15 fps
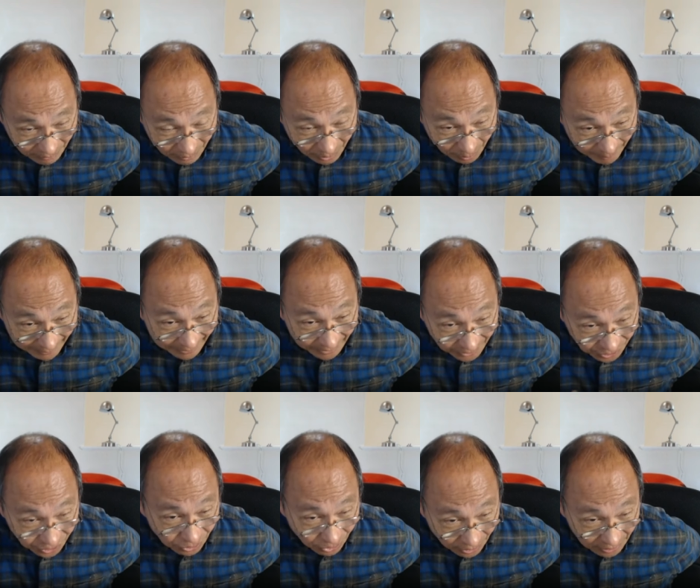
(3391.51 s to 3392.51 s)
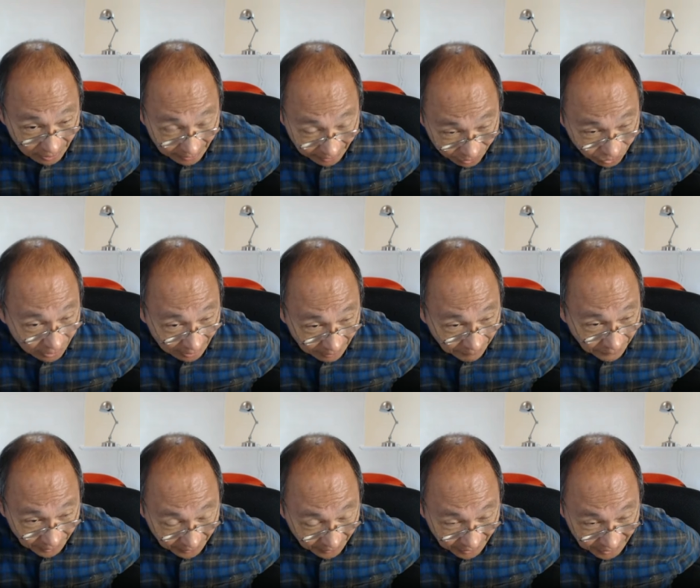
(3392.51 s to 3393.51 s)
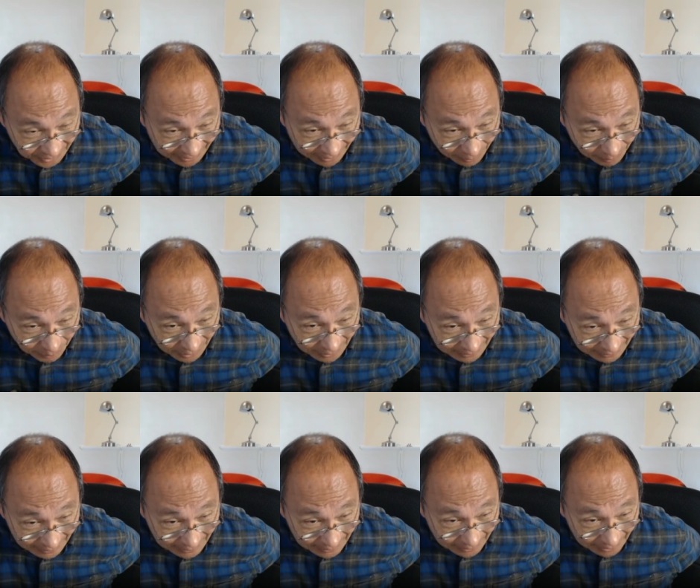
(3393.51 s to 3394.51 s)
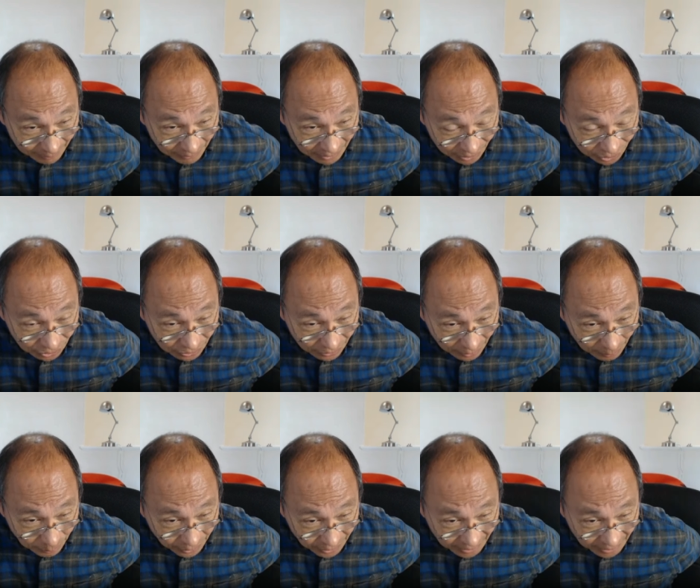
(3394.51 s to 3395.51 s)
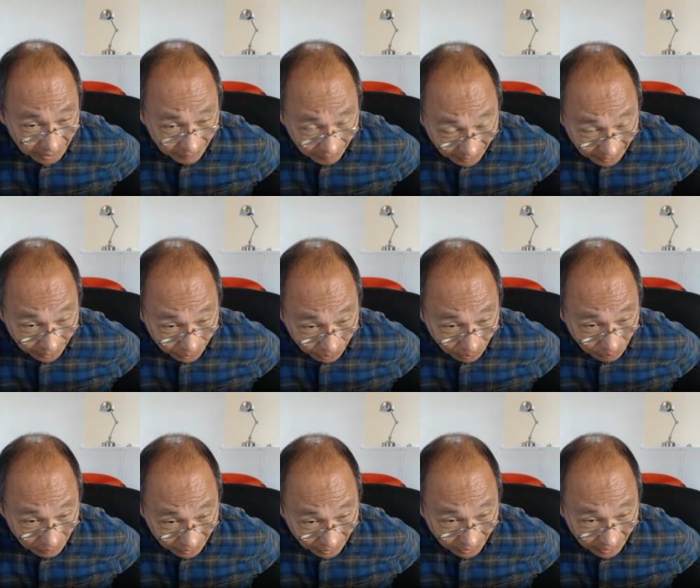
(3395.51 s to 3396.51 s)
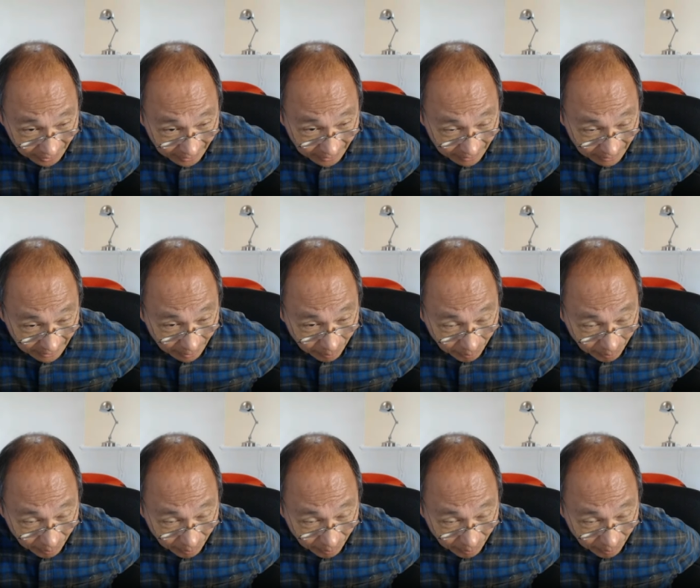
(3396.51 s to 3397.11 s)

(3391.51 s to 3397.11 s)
look back historically and try to figure this out. But I'm not sure that predictively you you can get